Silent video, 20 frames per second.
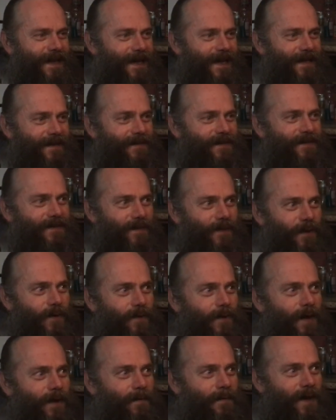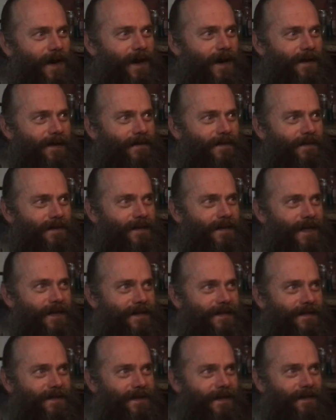And so I'm not
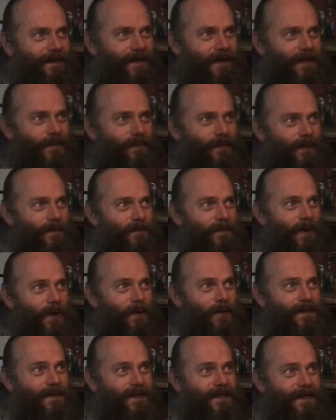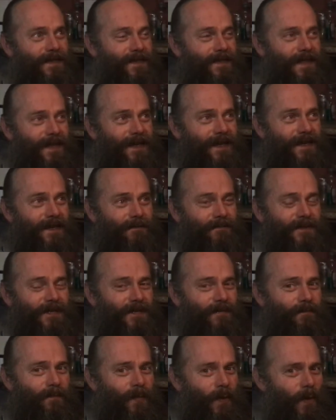necessarily proposing a thing. I'm
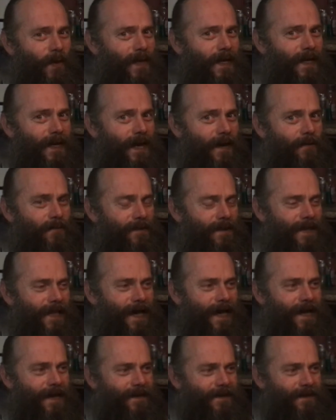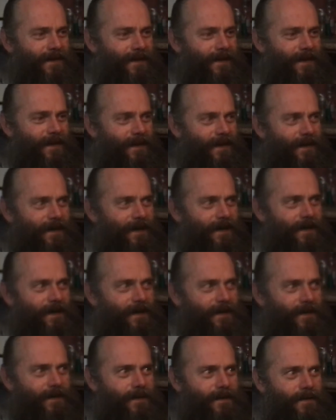just pointing out that
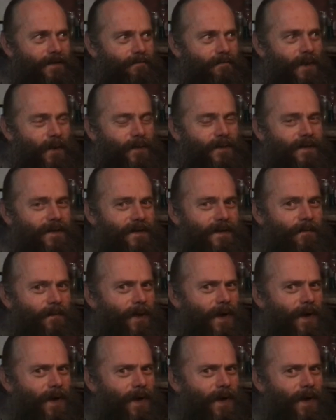most of the